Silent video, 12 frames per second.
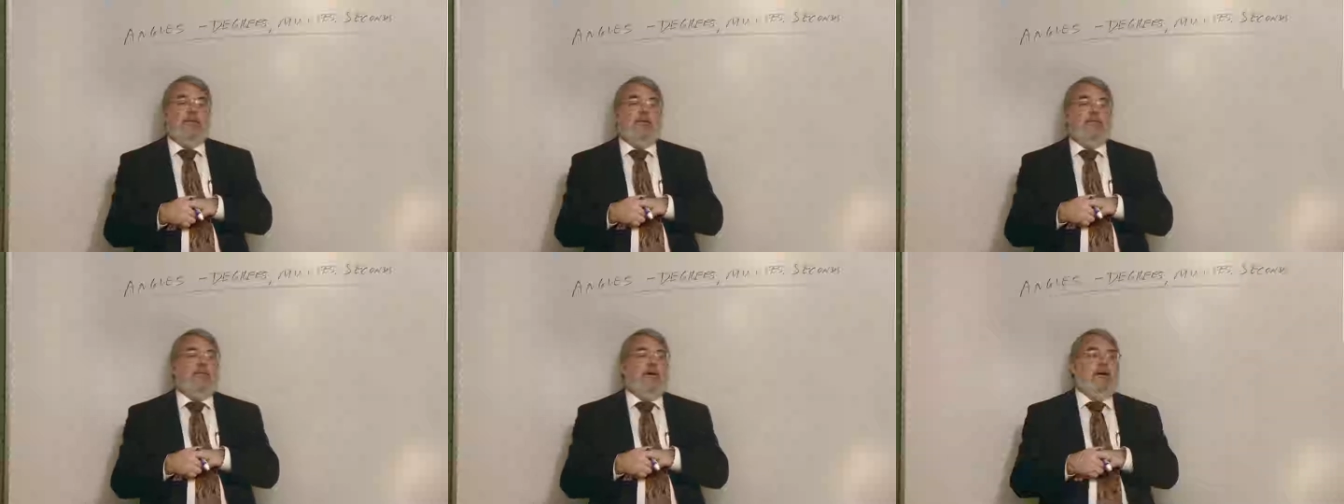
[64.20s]
a
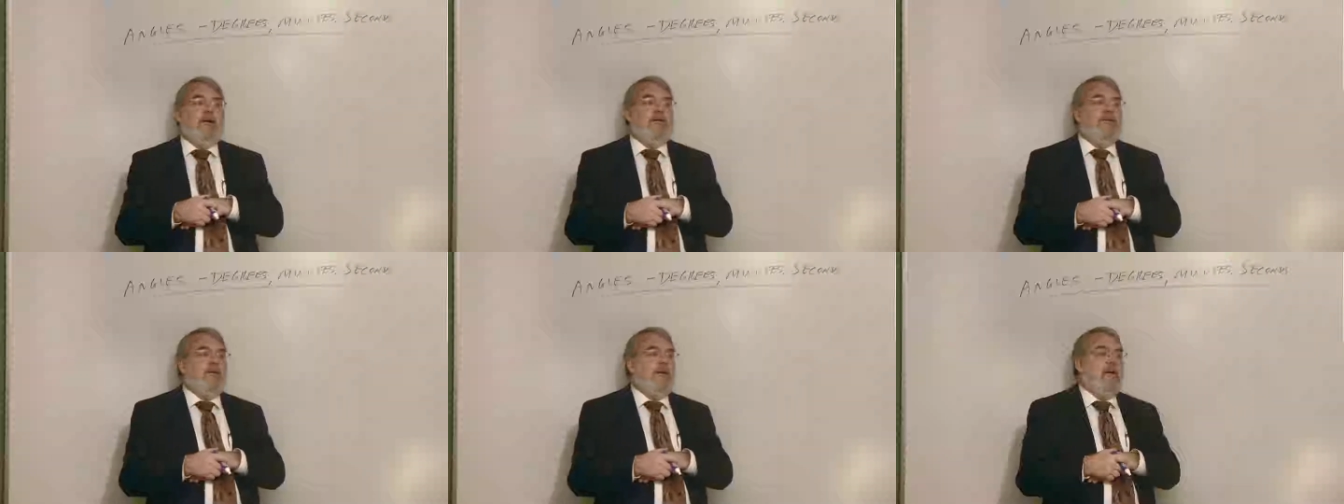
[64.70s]
third way
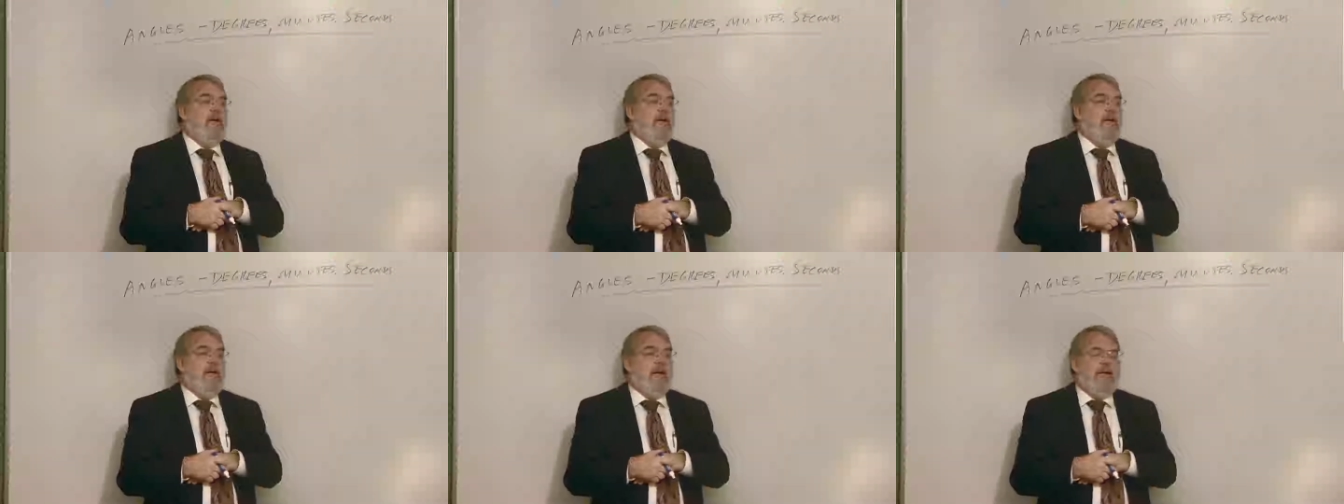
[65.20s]
is, I
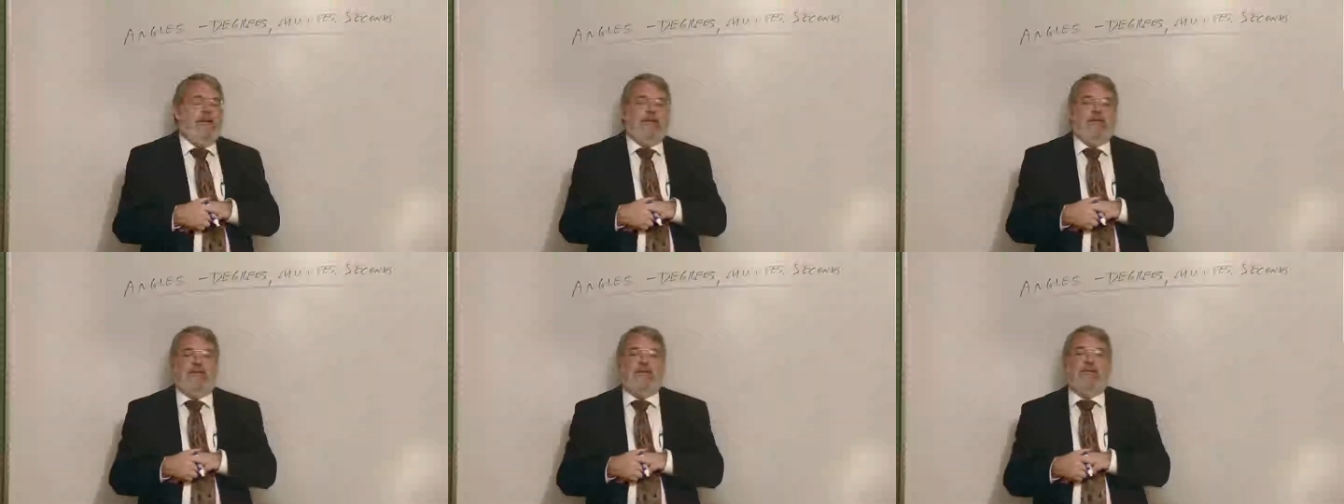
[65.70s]
think
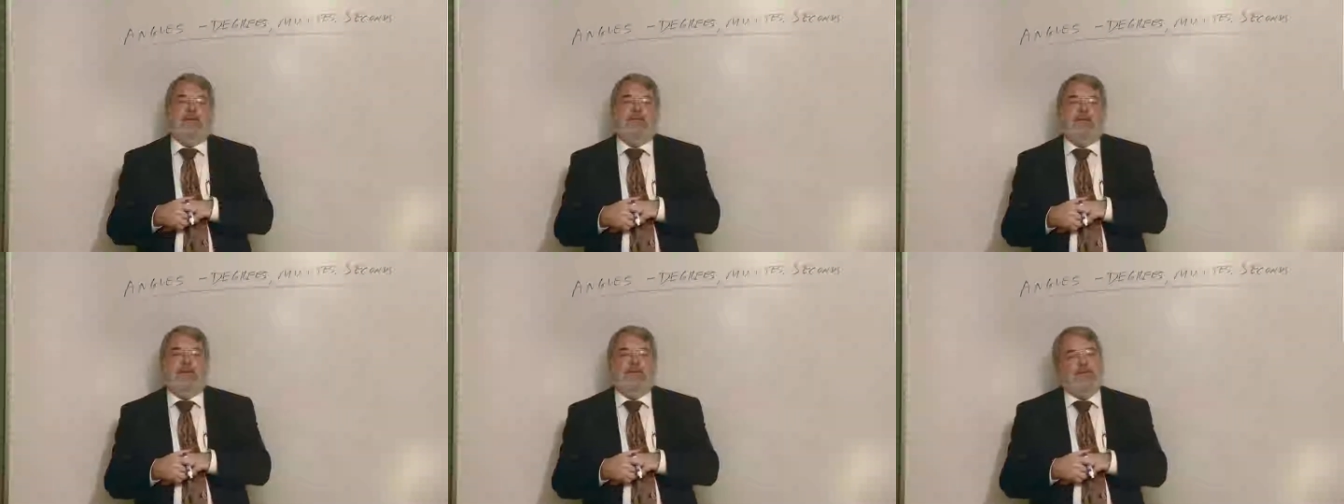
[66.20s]
the civil
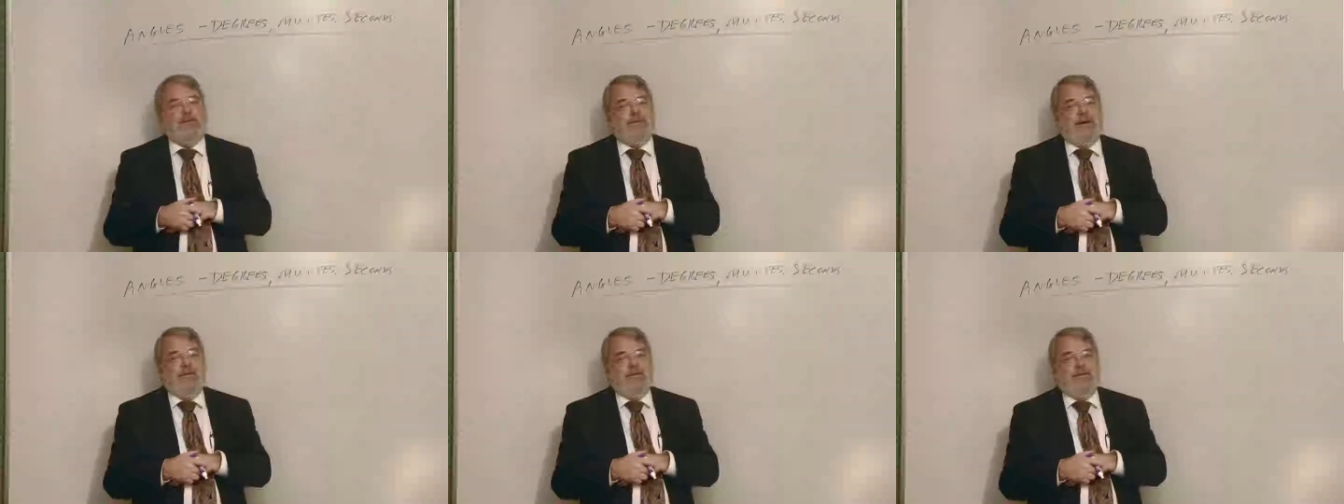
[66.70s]
engineers
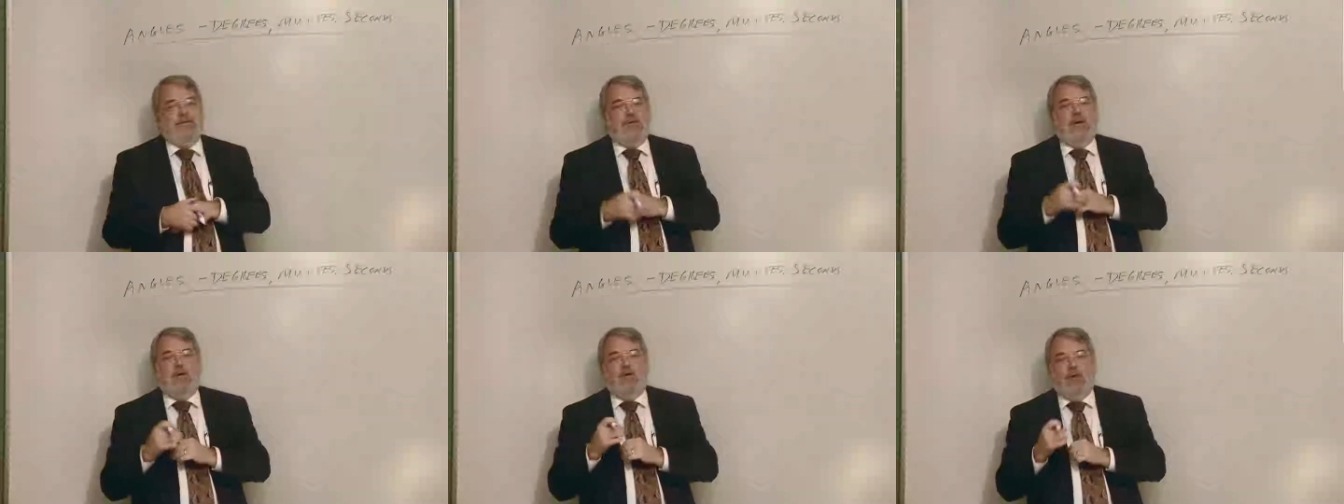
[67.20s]
sometimes
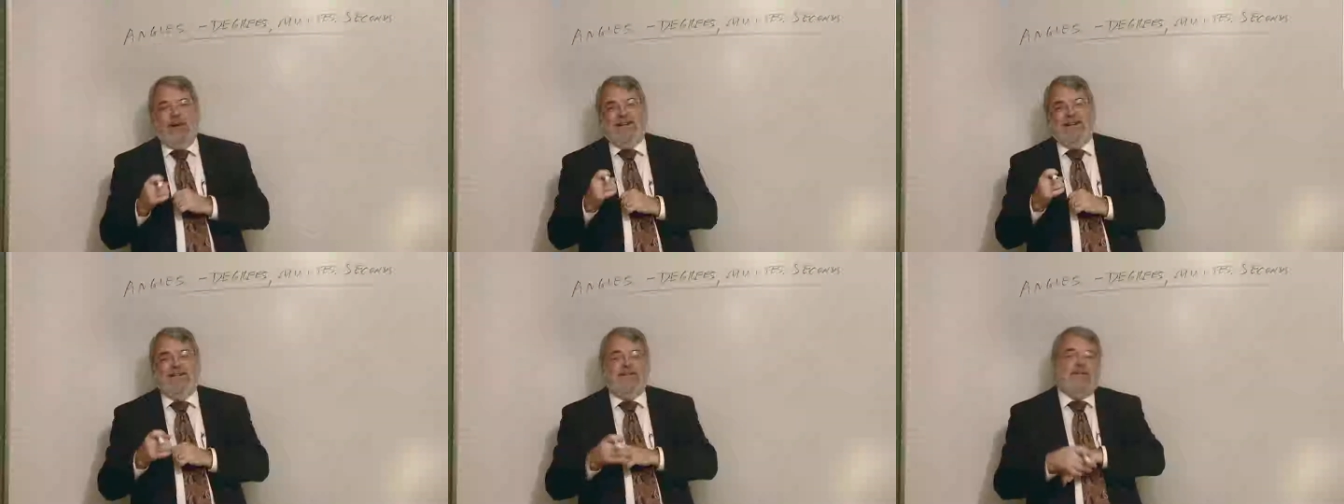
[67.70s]
use
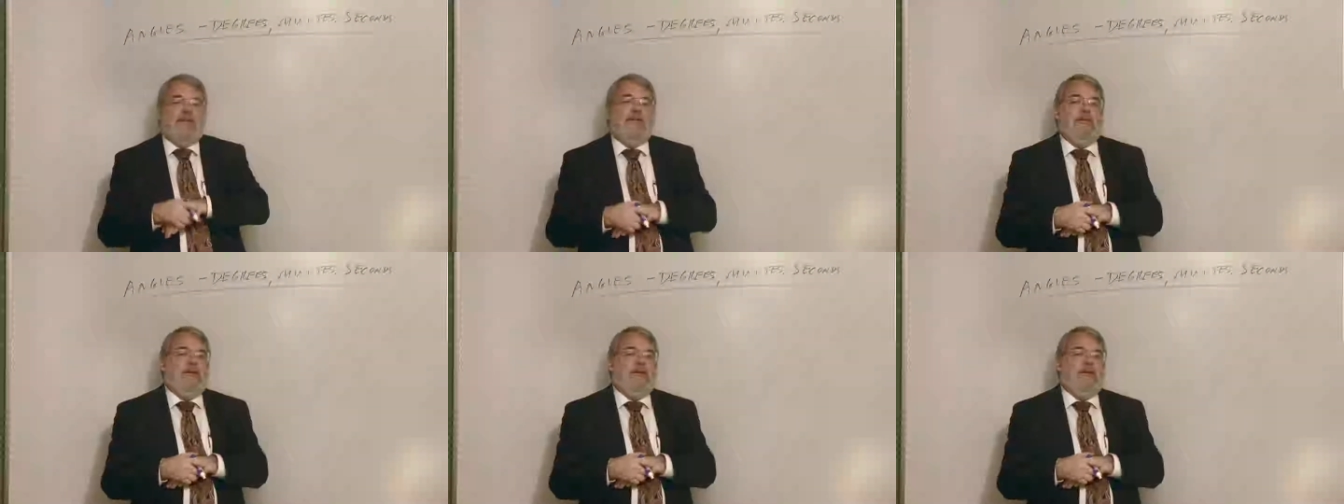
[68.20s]
gradians.